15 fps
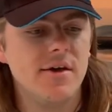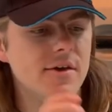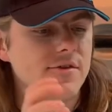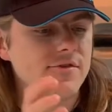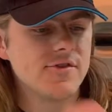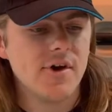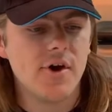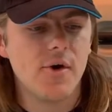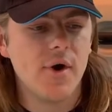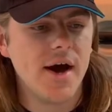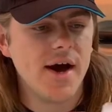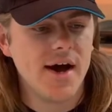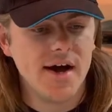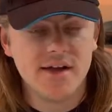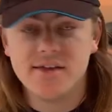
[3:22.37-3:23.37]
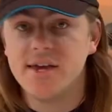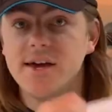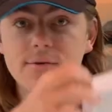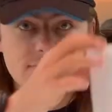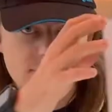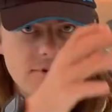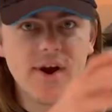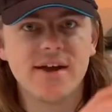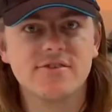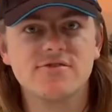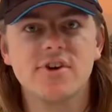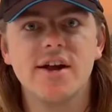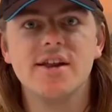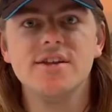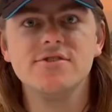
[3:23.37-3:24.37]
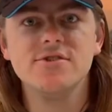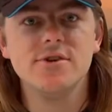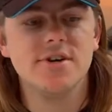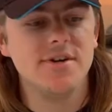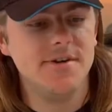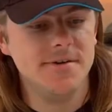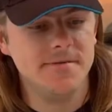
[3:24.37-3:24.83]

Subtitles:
So yeah, we'll crack straight into it.